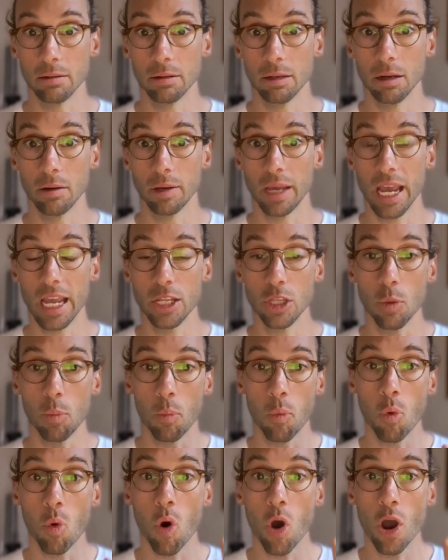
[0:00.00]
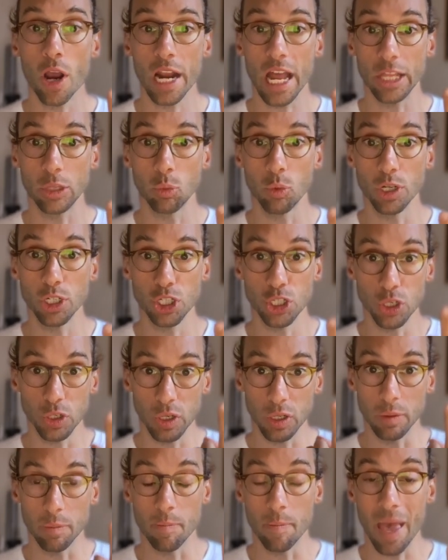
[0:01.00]
Okay, the point at which you
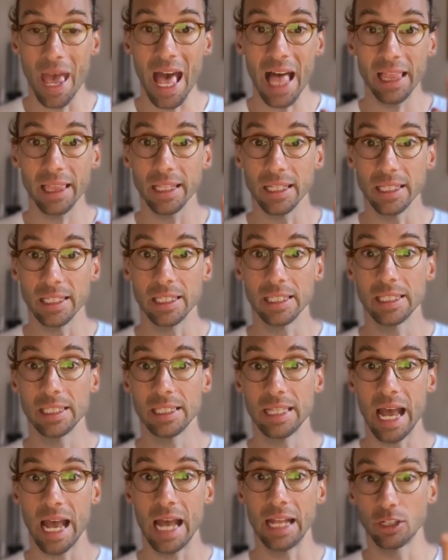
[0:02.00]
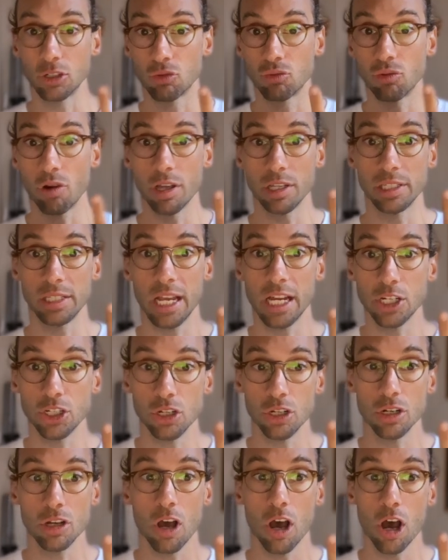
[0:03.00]
could balance that cross
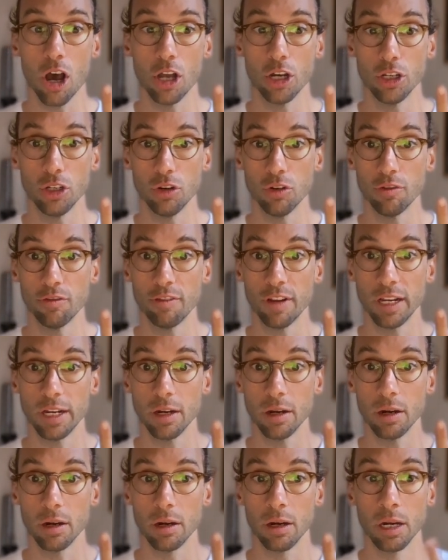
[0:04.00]
section on your finger.